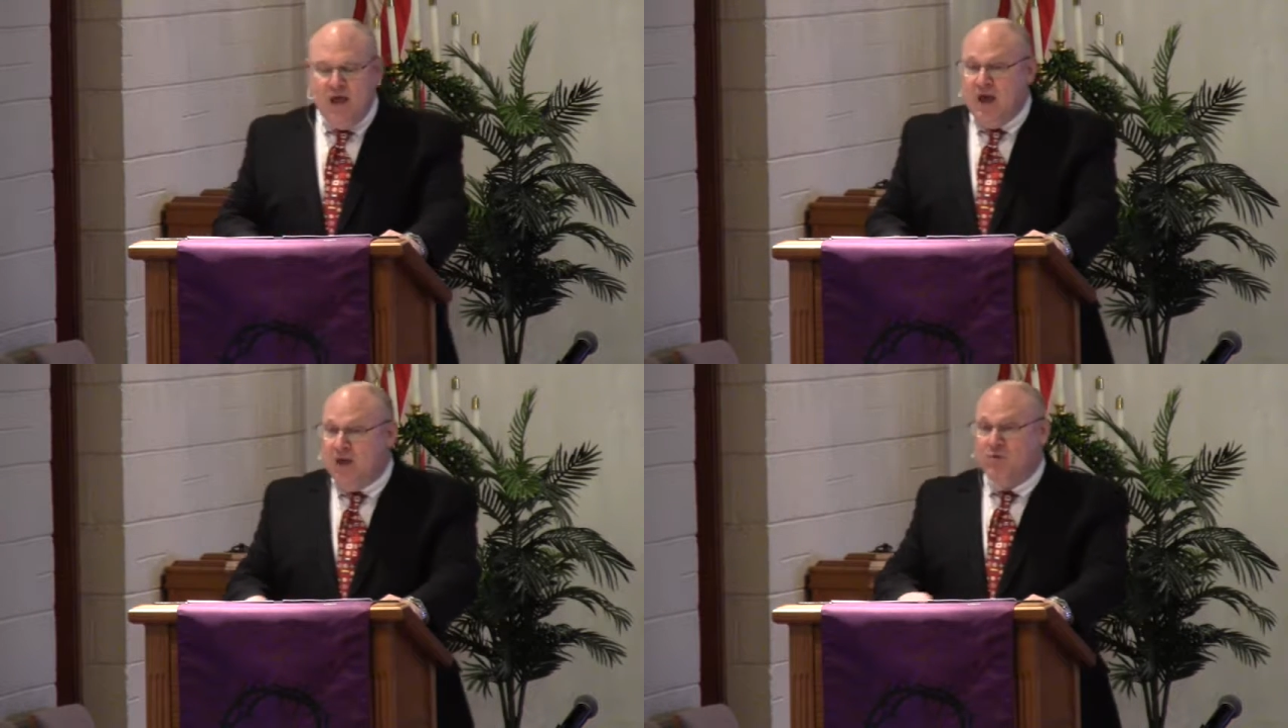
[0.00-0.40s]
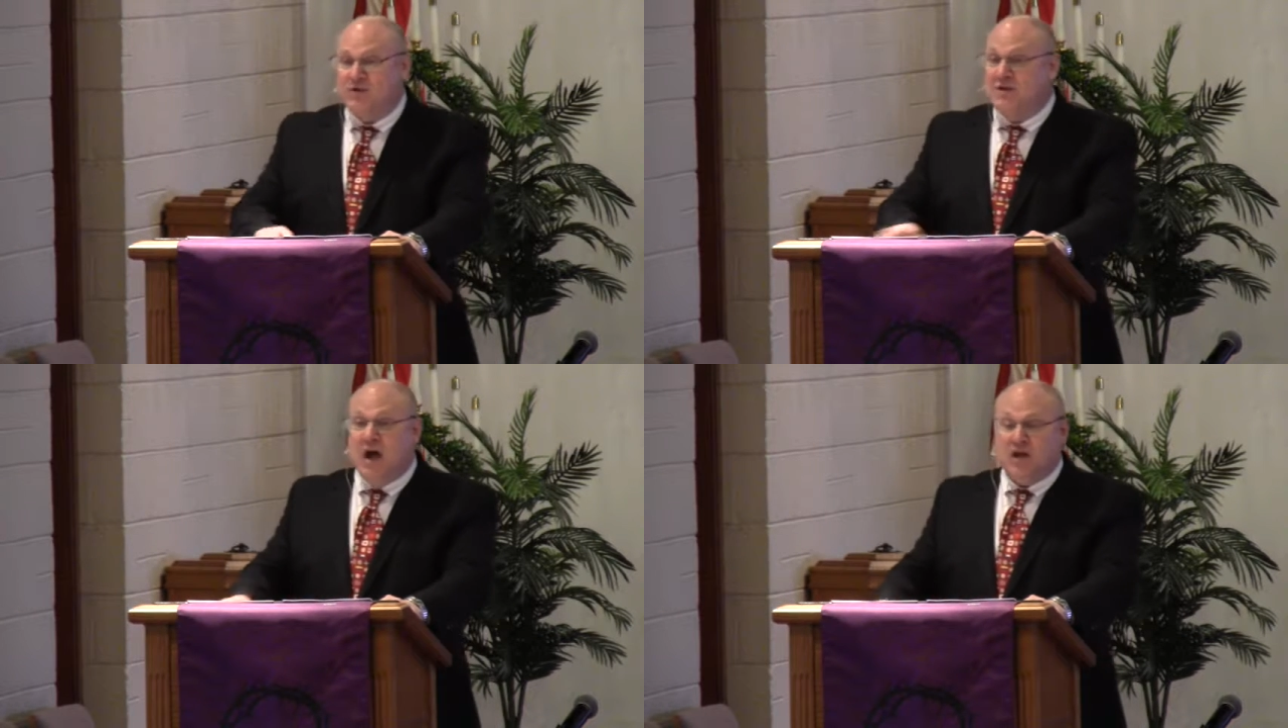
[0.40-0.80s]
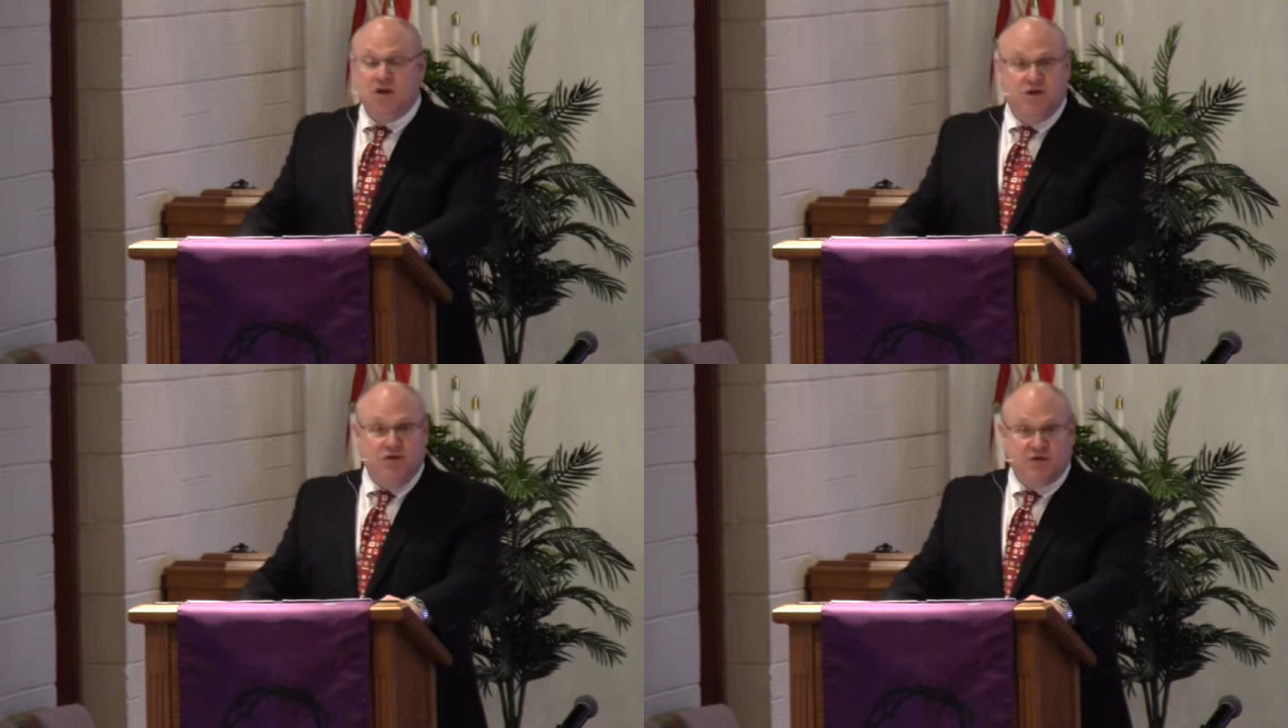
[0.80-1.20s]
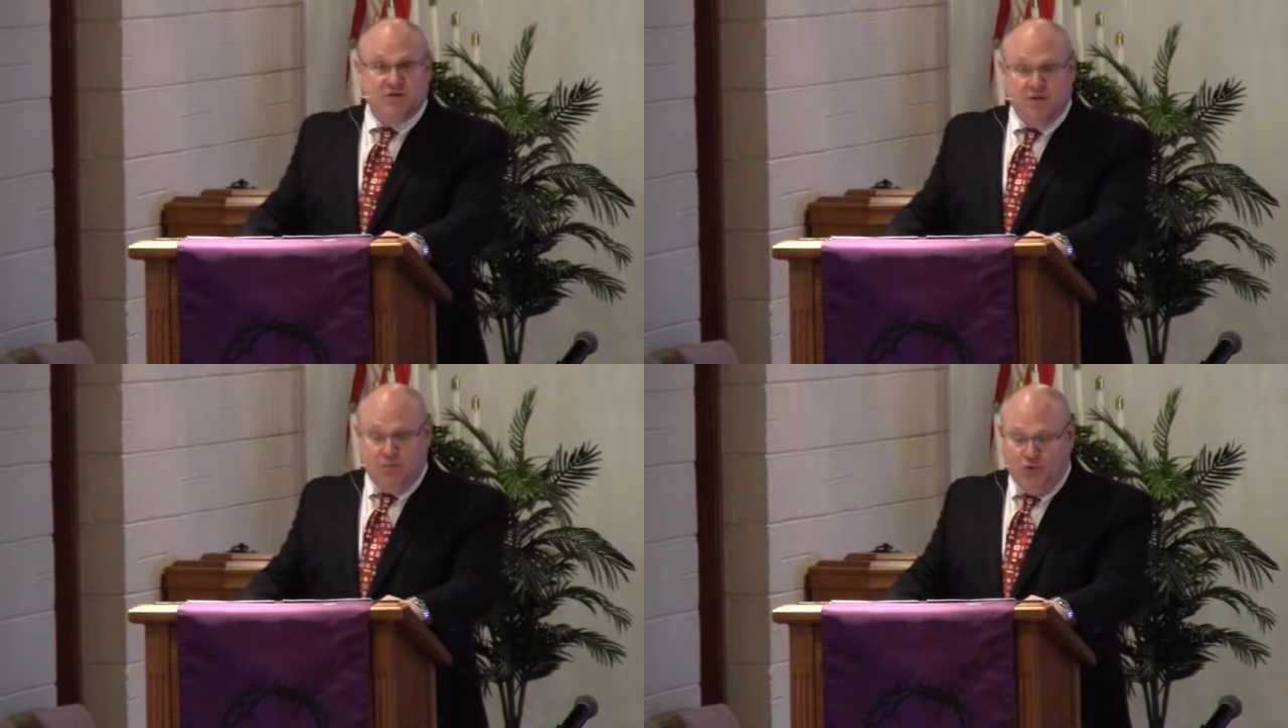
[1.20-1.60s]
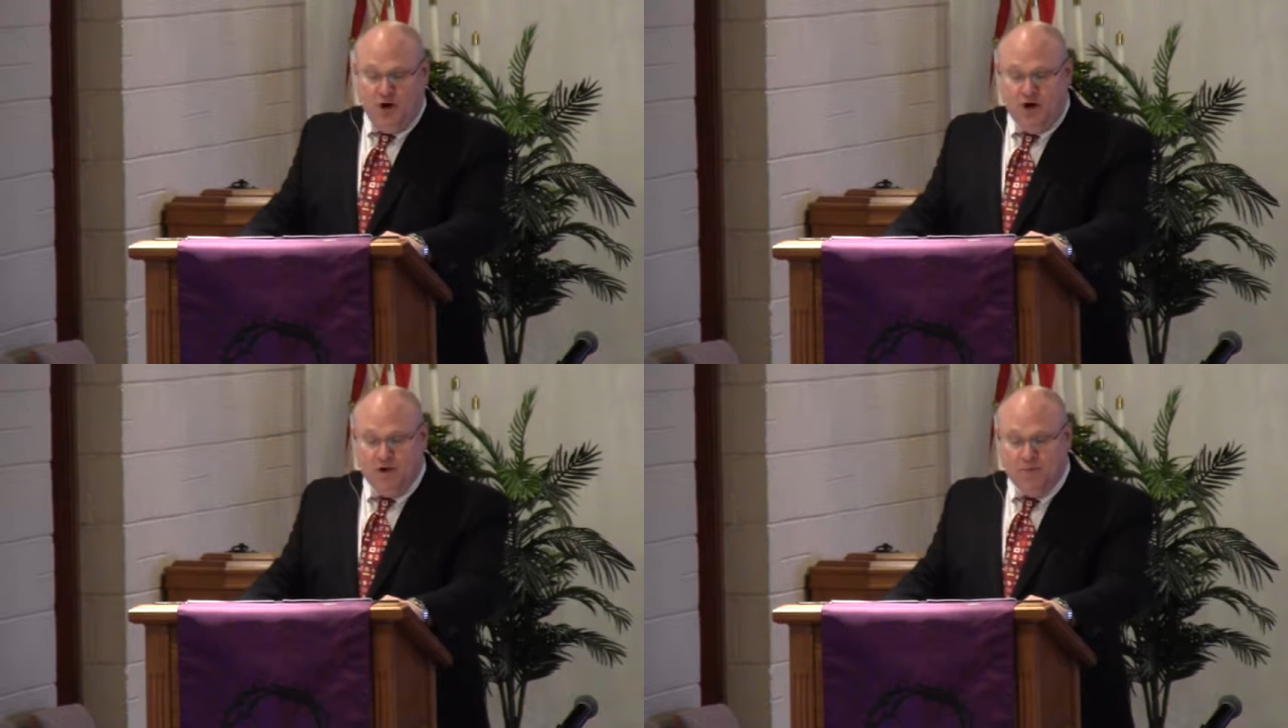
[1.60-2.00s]
and was not conducive to
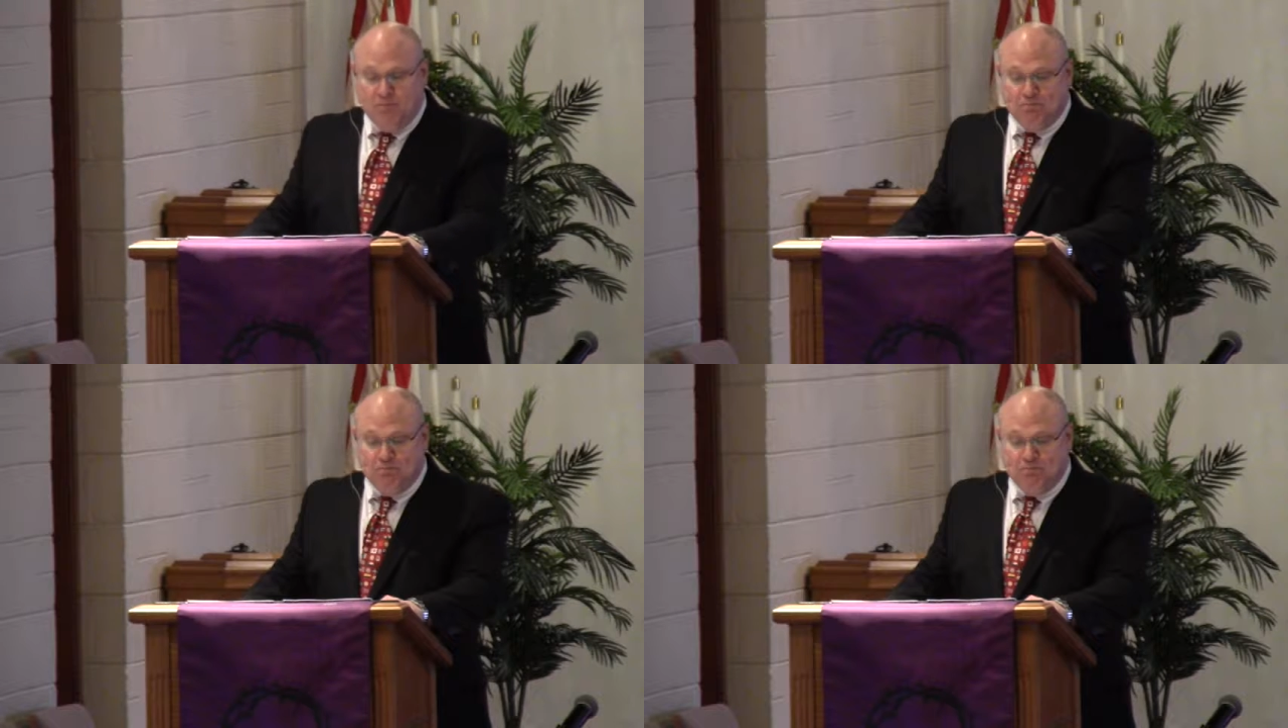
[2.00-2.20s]
prayer.